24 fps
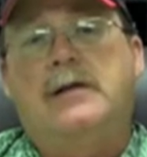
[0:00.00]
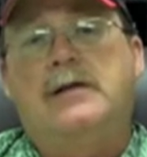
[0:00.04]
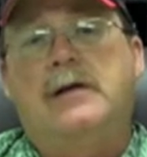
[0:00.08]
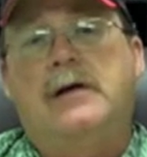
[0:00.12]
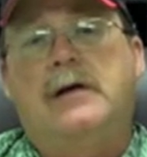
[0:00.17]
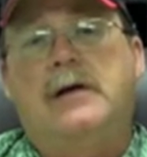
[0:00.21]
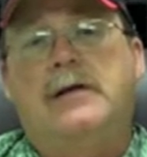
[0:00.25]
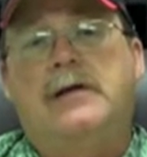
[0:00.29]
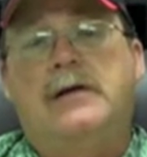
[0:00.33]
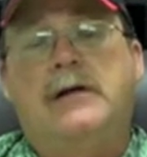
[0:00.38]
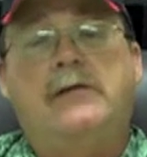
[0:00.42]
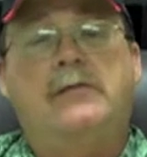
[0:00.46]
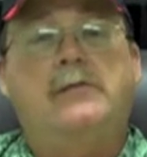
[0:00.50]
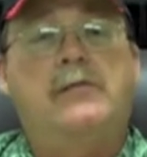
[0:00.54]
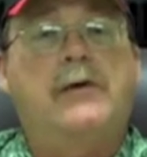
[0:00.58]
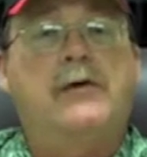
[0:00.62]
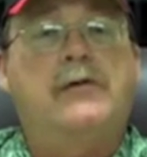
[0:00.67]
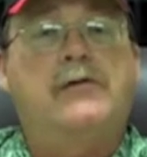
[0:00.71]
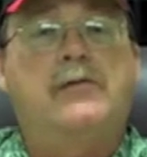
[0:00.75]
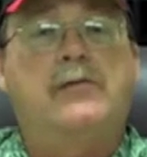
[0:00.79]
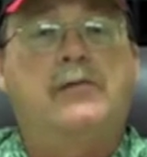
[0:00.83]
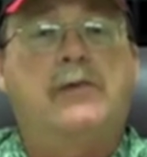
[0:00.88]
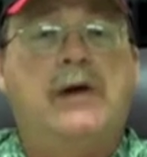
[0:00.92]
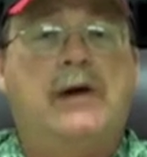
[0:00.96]
The next
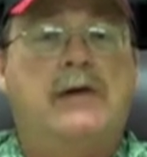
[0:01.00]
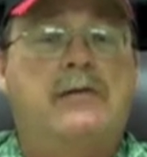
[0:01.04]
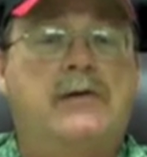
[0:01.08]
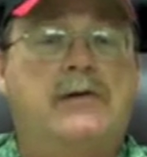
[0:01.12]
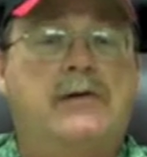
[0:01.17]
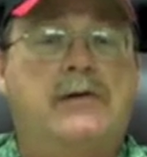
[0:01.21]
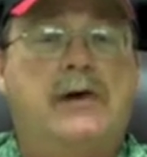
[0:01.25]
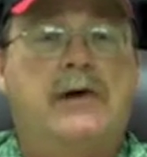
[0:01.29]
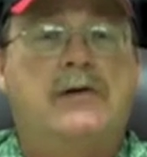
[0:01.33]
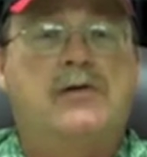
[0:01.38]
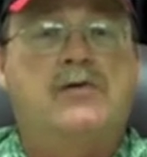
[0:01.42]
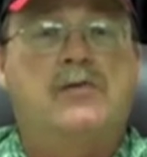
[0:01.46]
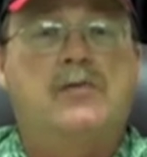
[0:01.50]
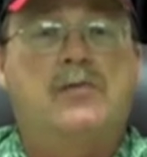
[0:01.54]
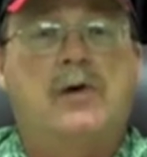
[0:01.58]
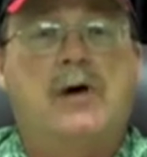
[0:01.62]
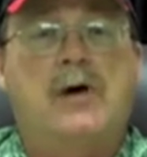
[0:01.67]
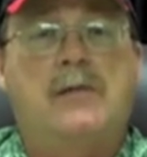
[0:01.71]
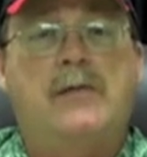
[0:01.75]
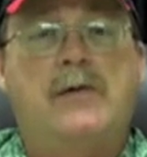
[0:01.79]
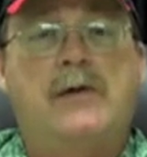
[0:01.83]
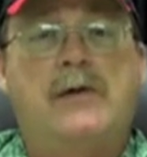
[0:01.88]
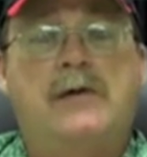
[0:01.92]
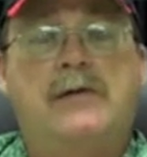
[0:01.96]
place that we advertise your
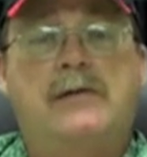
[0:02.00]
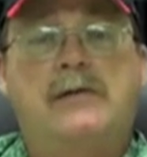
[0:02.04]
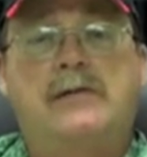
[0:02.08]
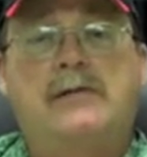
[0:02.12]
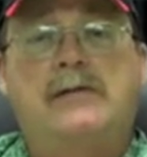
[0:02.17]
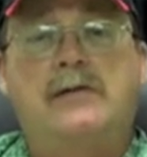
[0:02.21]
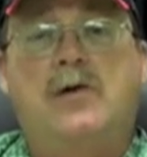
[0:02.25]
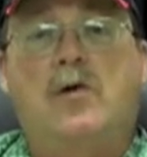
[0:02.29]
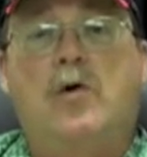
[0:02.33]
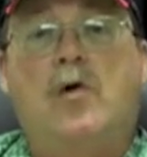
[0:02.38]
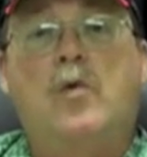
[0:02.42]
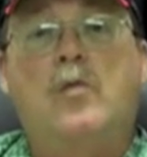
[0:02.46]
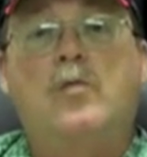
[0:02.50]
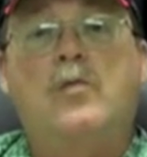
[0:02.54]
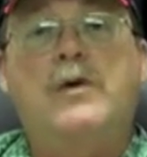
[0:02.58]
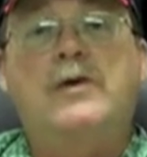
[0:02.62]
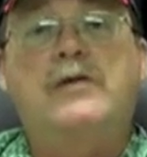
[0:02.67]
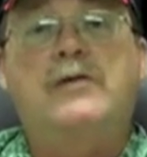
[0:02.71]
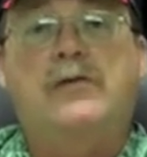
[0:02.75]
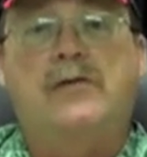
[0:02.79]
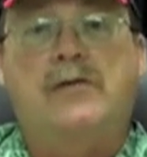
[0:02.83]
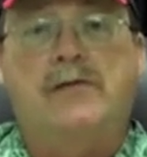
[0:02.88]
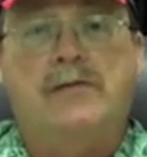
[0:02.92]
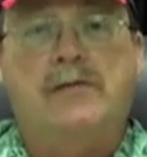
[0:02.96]
property is Home
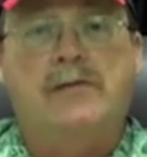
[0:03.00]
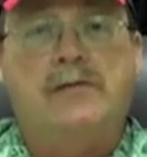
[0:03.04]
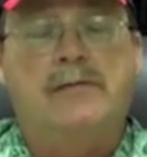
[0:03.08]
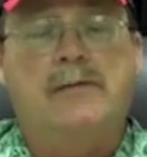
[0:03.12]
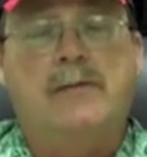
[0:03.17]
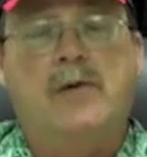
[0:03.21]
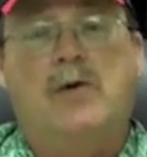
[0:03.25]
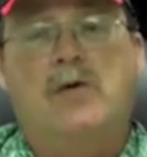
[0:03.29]
Rentals.